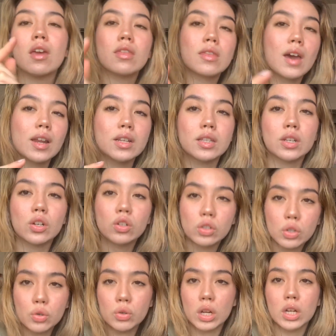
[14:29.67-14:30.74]
that is
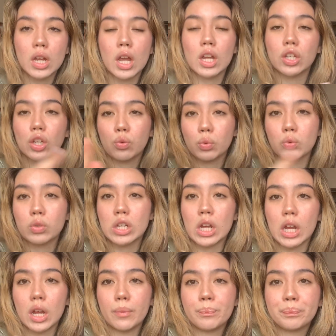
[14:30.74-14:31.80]
included in your
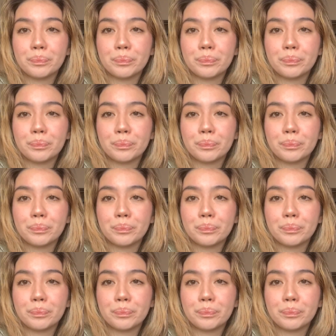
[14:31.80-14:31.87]
routine.